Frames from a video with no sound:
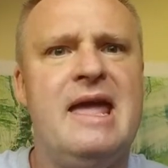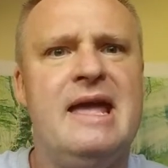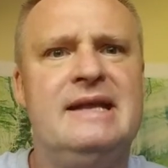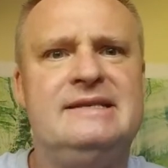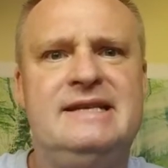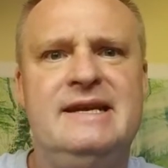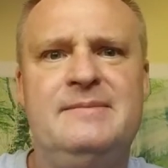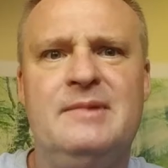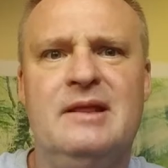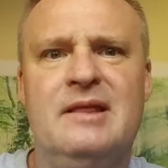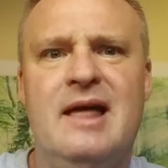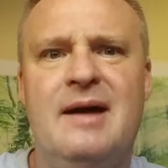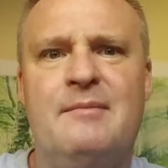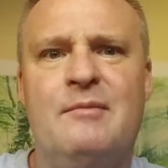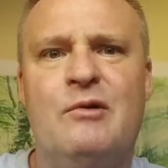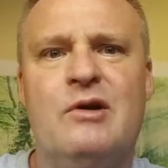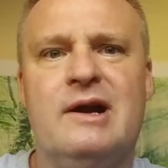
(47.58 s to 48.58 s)
seemed a
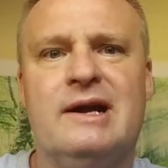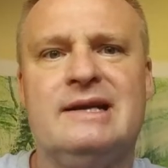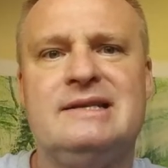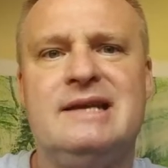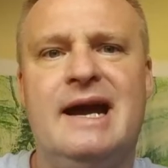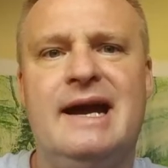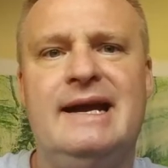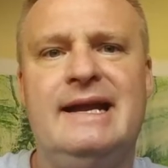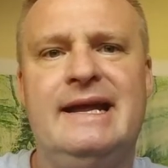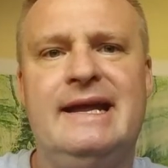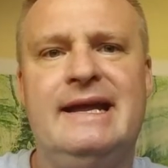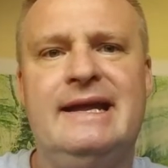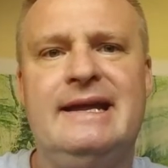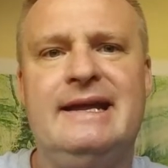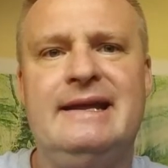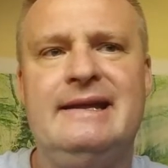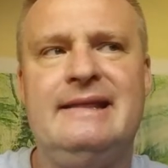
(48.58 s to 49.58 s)
lot more
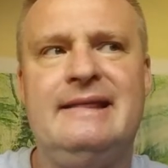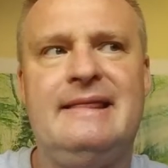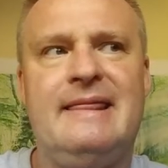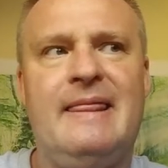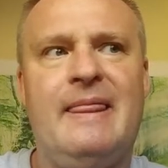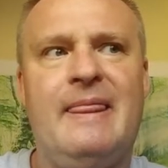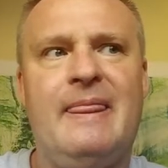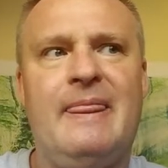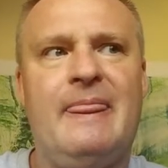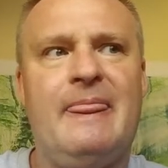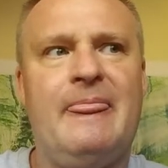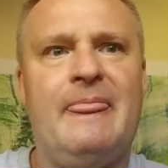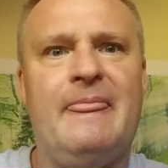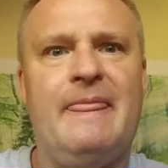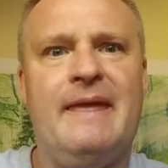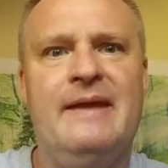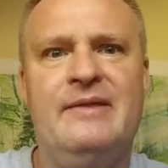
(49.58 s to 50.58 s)
exciting
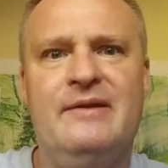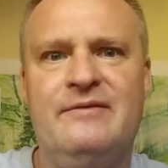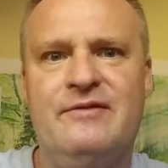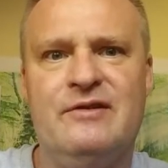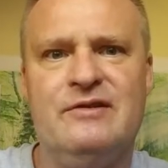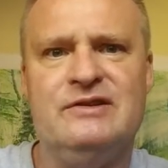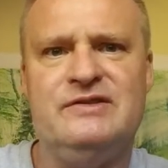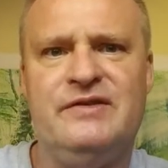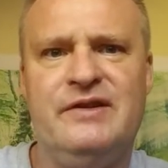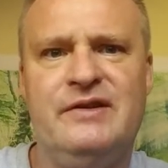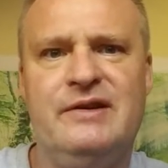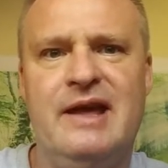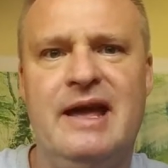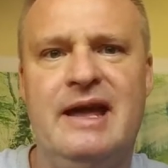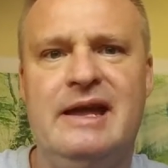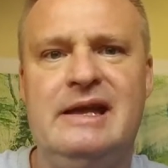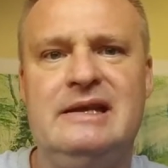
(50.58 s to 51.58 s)
in the first few
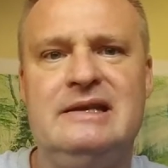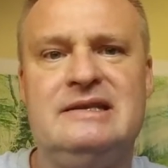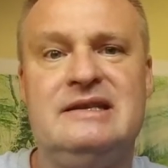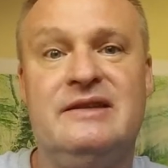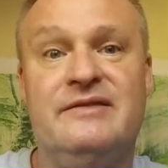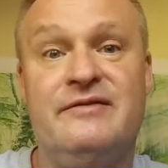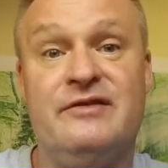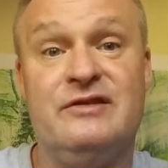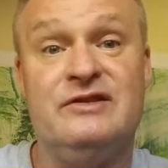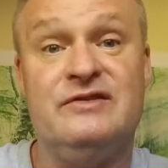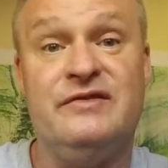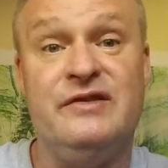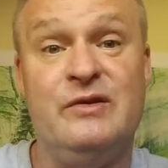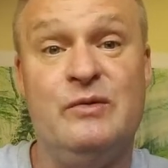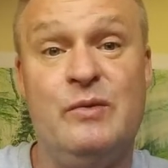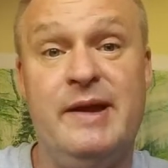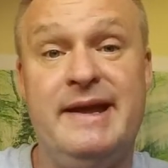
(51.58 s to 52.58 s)
days and the first
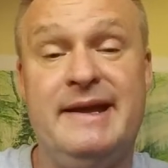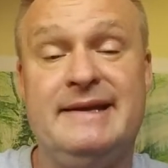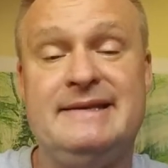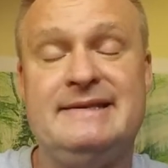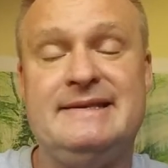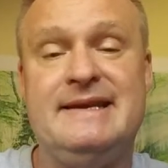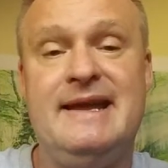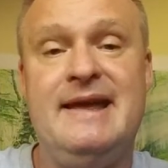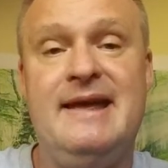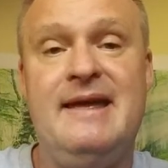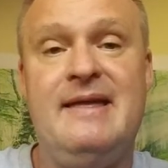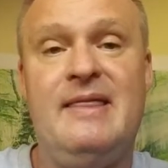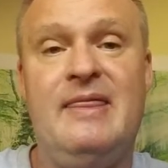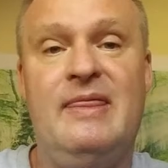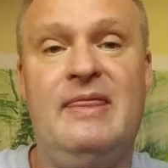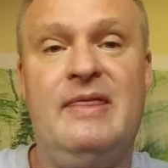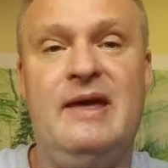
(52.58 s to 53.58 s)
few weeks
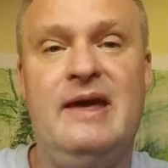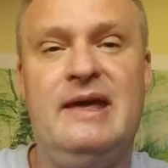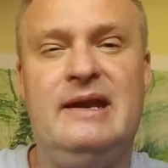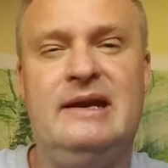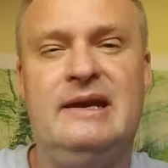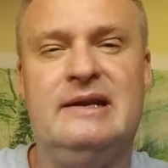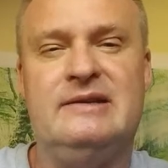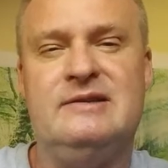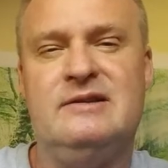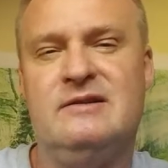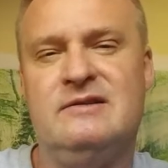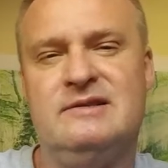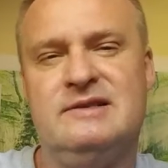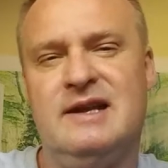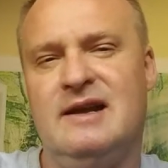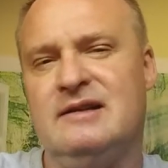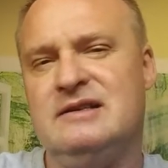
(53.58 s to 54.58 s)
than it turns
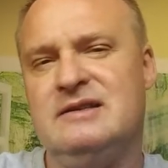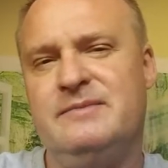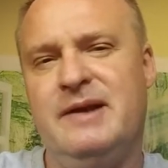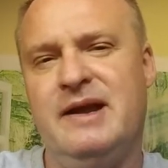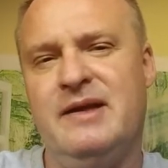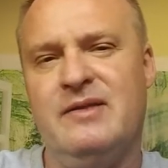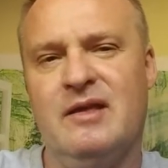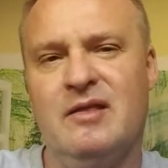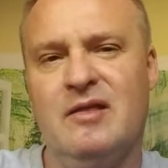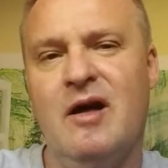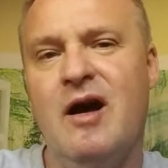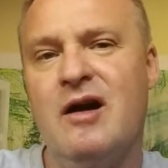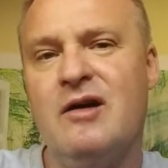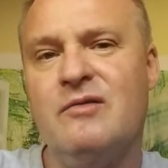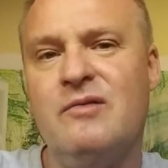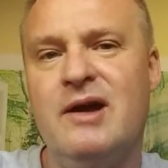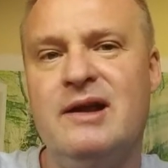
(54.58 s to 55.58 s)
out to be in the
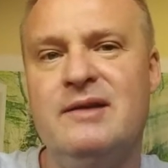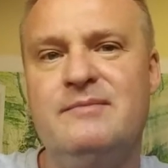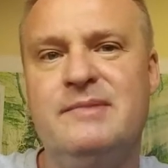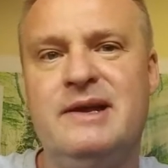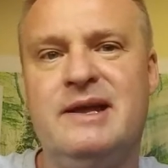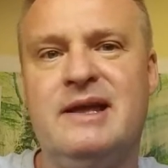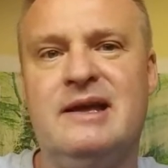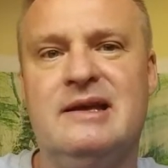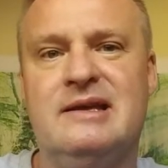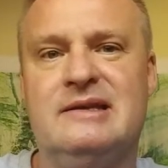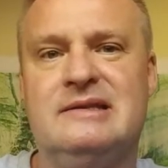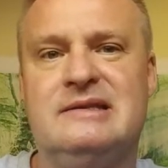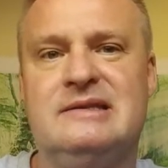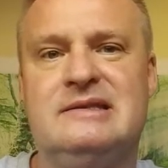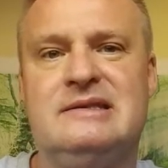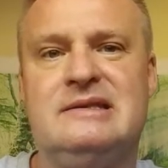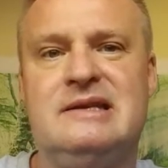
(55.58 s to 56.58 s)
long run,
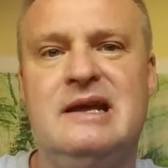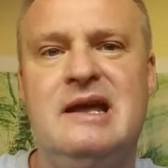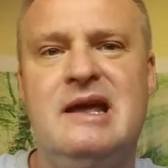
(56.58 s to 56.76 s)
because